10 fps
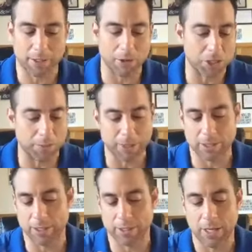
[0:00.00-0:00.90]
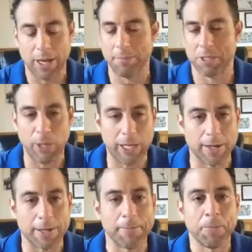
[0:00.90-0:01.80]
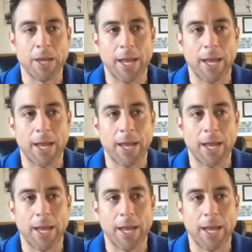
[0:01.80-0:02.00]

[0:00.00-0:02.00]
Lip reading: a coaching business, I'm a speaker.